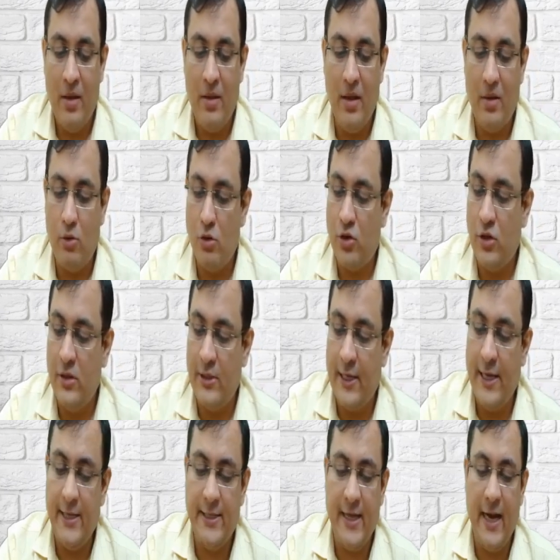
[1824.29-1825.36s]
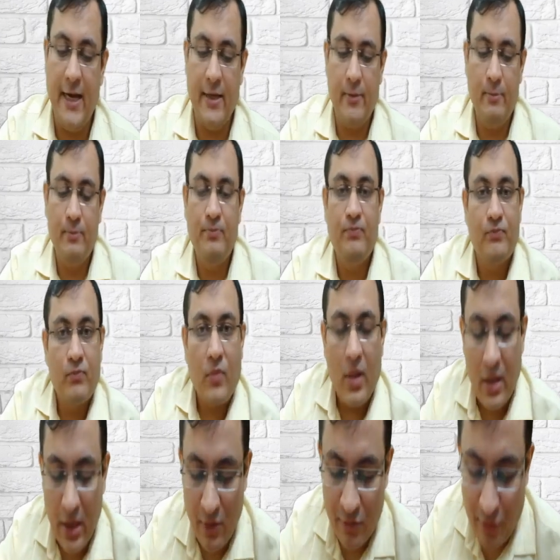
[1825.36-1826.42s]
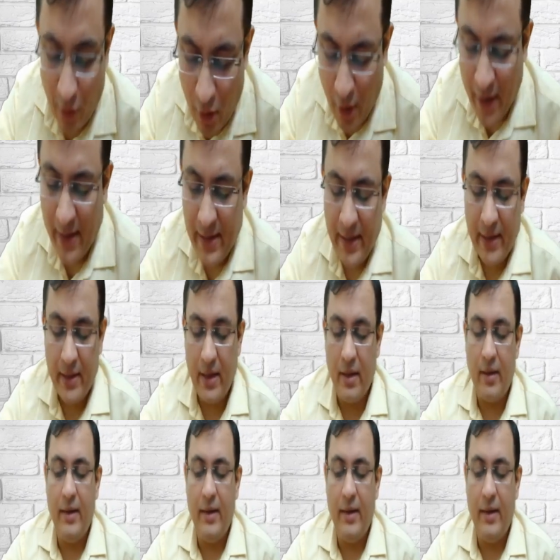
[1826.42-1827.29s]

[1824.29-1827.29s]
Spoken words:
The question says that the following data